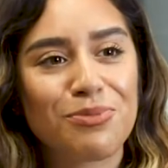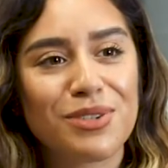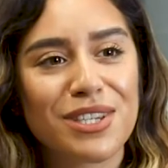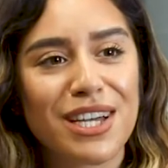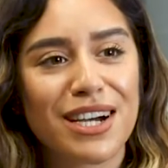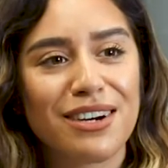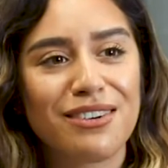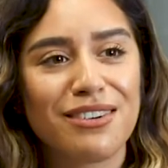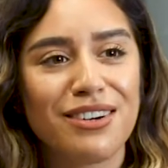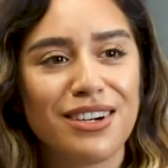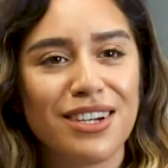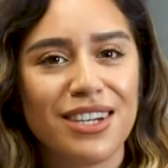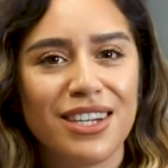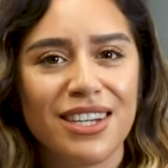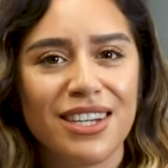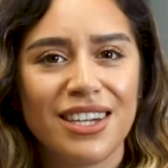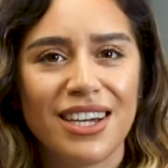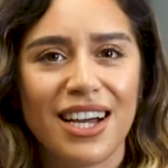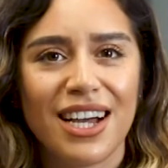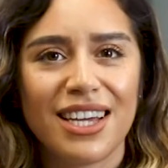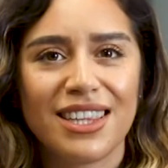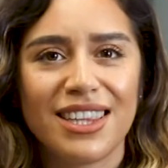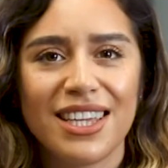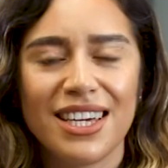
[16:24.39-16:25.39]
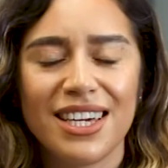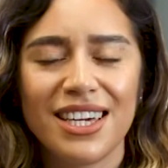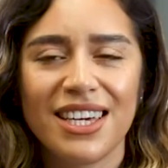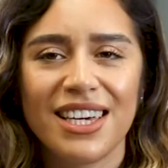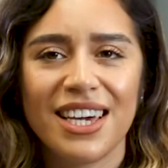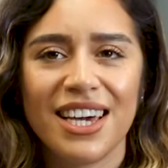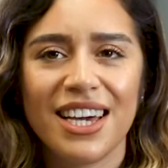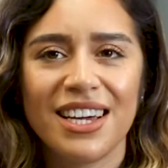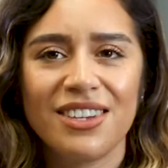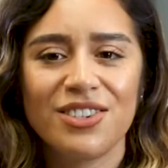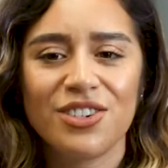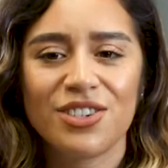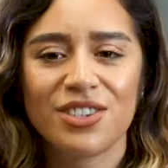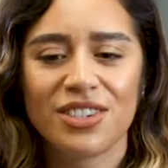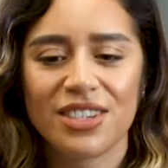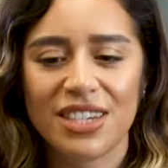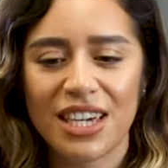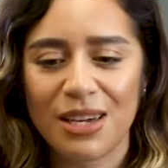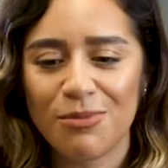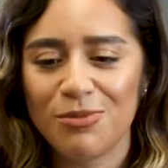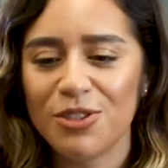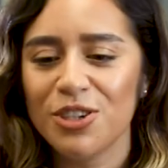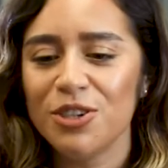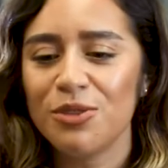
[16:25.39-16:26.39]
So I think, yeah, just
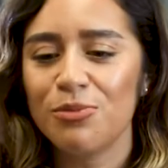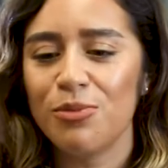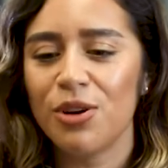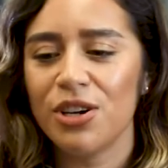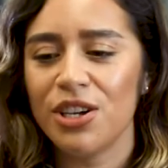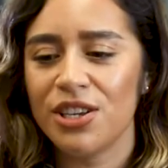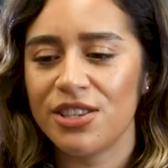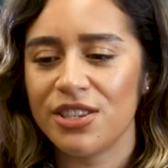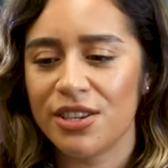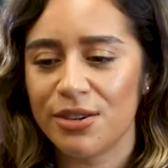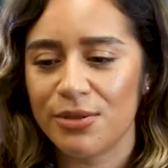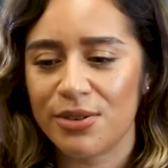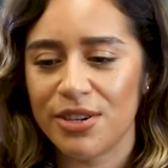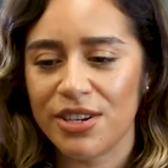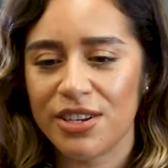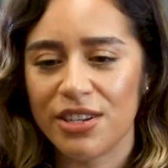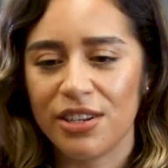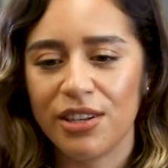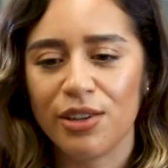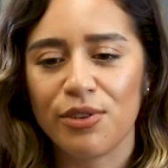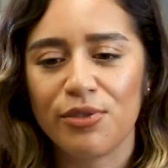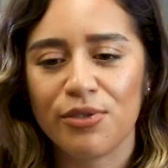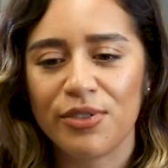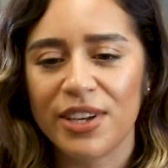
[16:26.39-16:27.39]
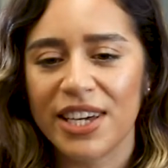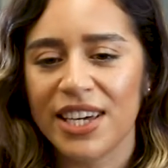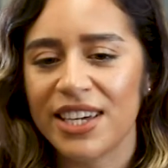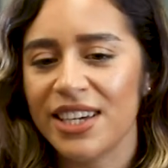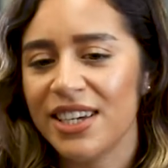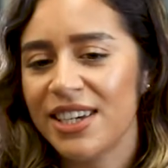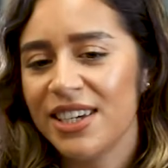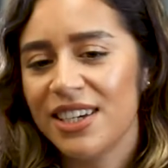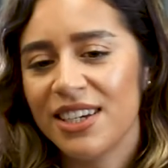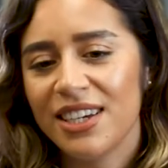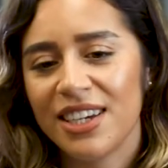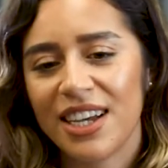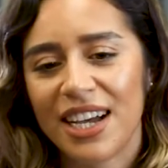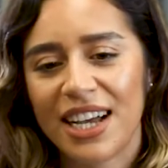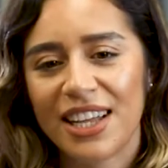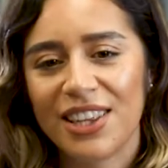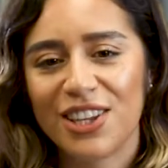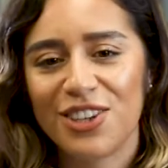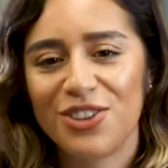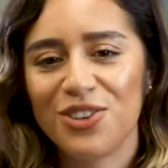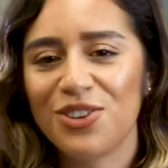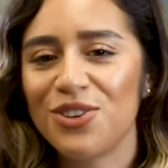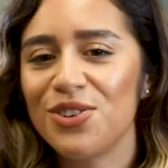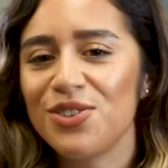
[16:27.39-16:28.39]
keep doing what you're doing, love it, and
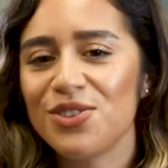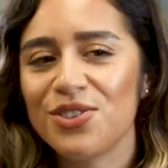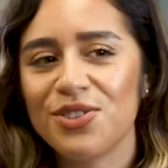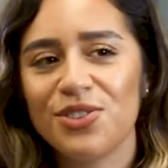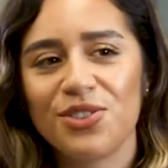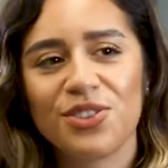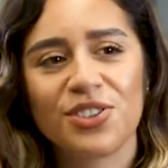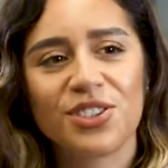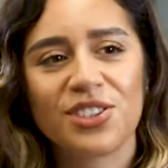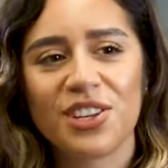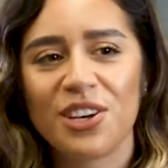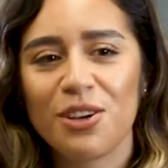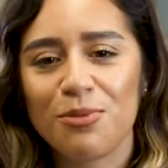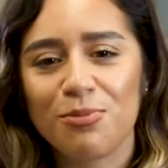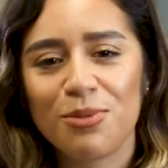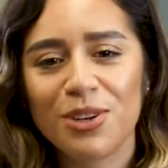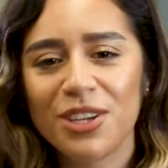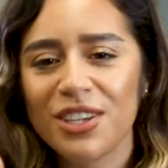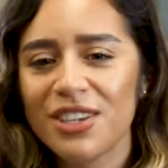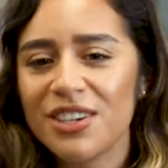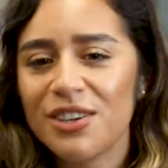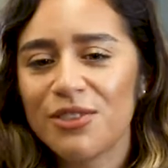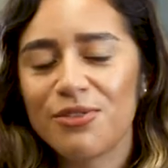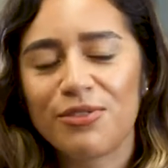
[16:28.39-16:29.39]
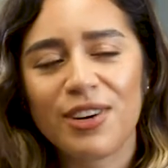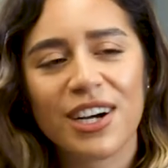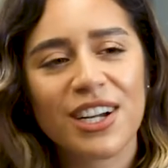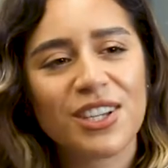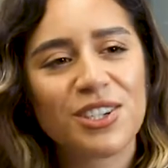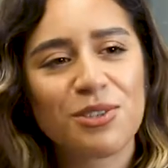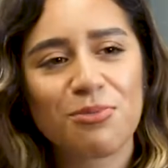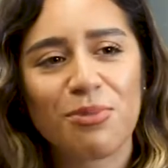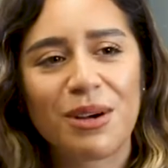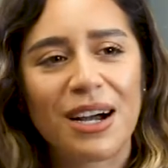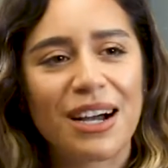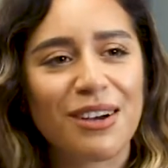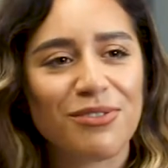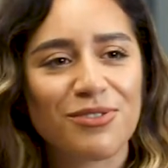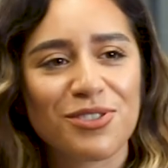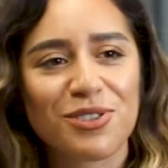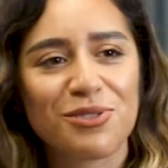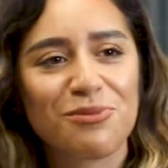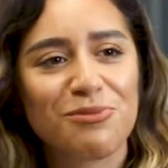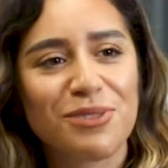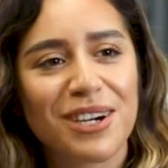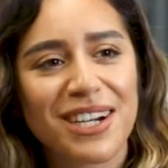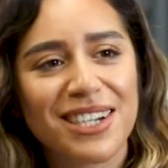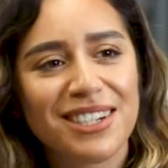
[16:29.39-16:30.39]
the doors will just open and you'll find your path
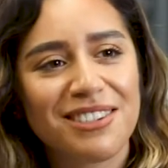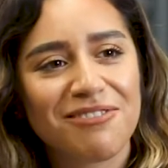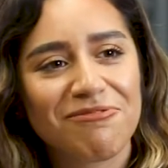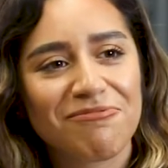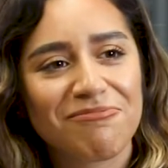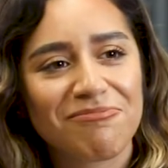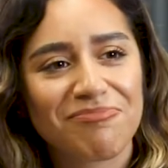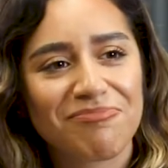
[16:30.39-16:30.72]
some way.